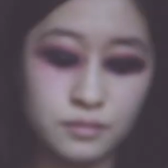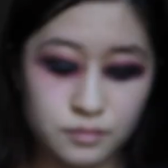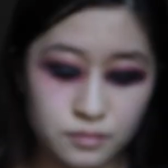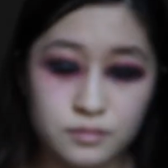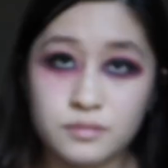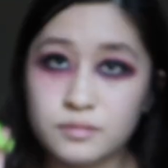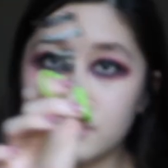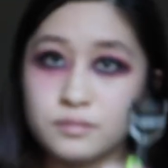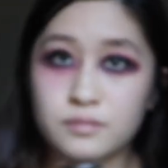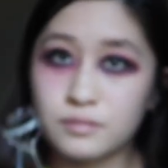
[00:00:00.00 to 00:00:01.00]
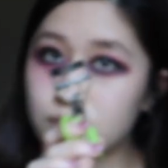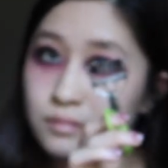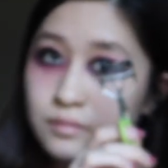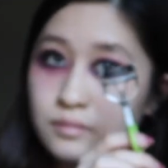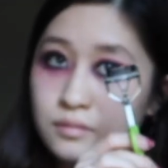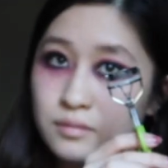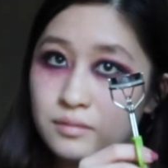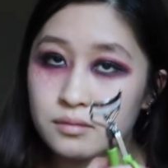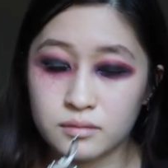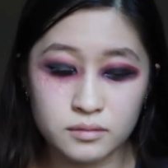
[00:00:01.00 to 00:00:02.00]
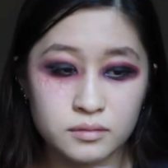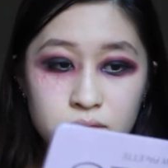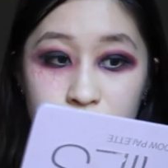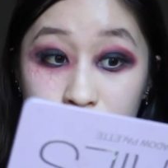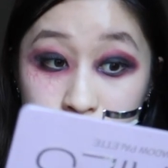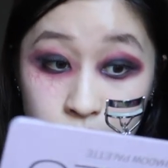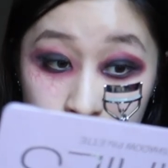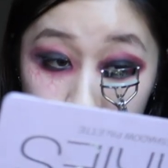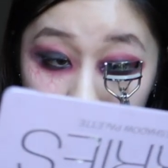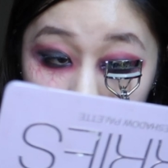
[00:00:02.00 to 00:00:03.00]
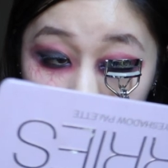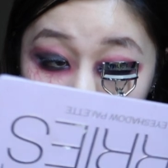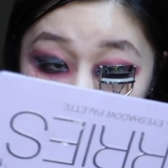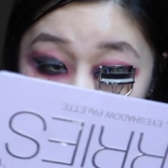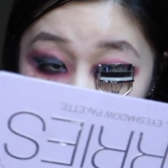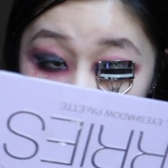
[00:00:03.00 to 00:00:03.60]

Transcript: Using my eyelash curler, I'm just going to curl my lashes once again